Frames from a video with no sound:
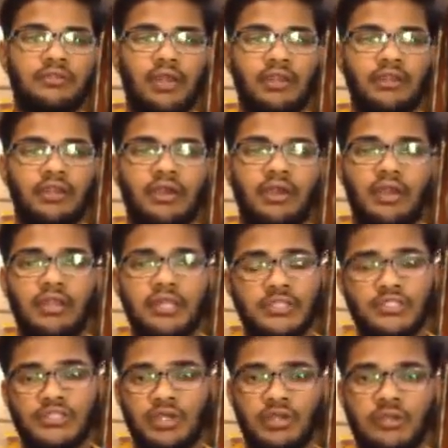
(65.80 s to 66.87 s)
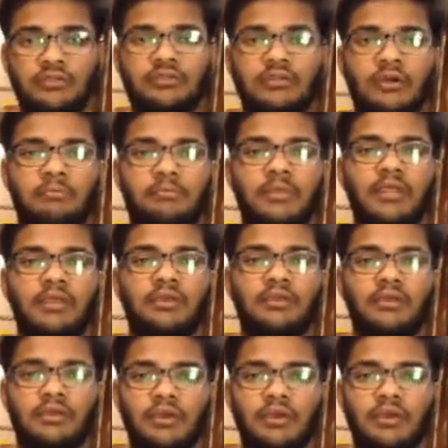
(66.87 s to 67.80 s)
that an insurance company